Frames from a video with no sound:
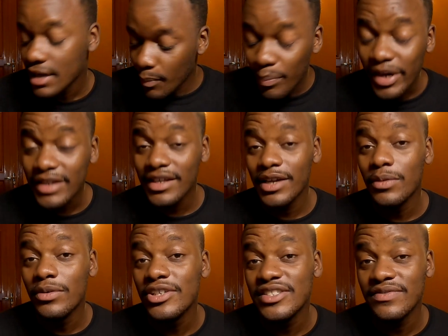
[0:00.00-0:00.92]
but it
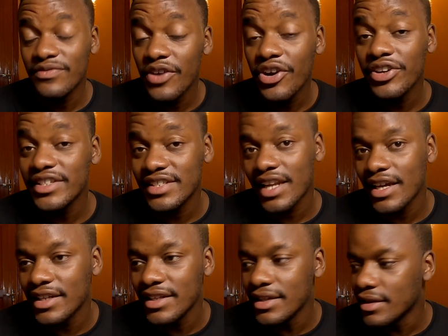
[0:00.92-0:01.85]
was very
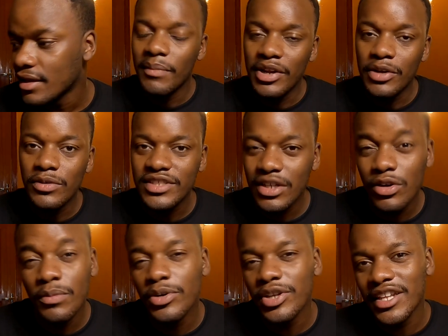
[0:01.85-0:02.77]
slidey, but it was a
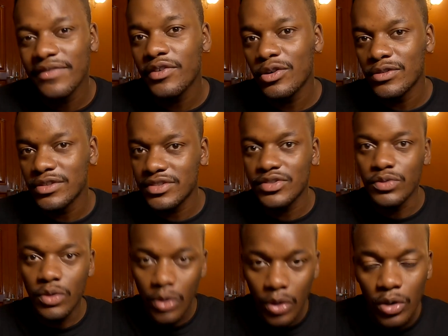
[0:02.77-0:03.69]
lot more difficult
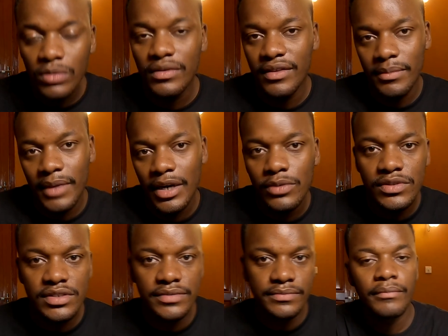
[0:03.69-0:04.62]
to hold them out.